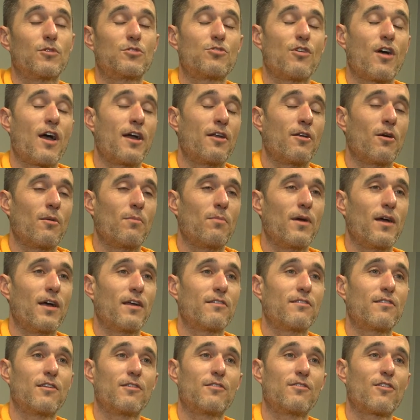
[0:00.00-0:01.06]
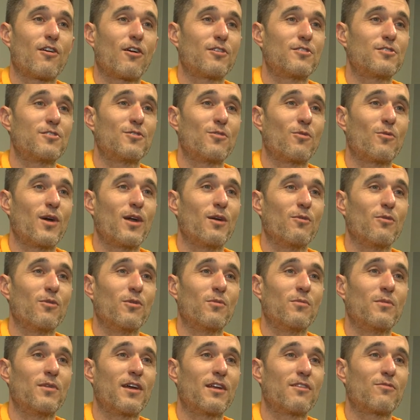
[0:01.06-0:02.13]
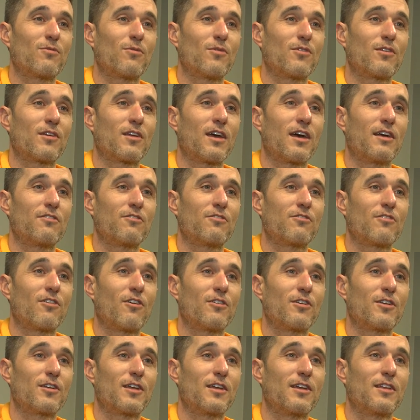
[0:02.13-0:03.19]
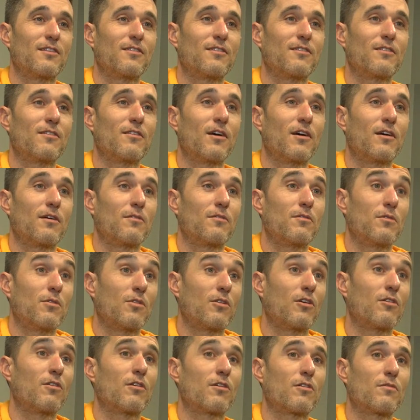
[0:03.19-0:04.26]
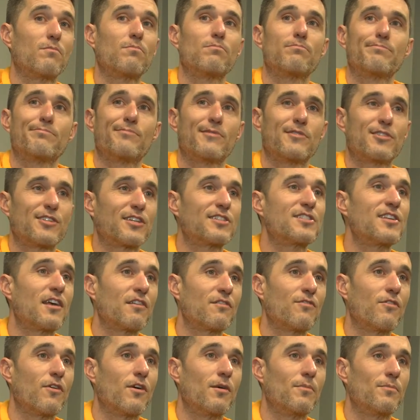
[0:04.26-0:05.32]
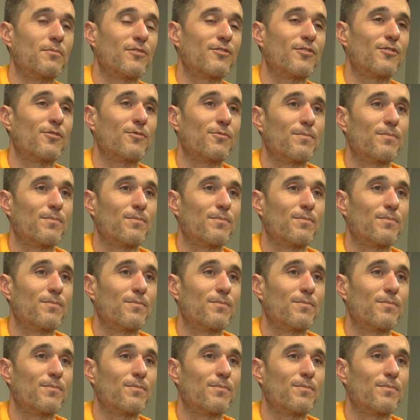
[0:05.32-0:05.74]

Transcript: We're trying our best. It starts in the weight room, and that's where the guys are starting to get their success from. So.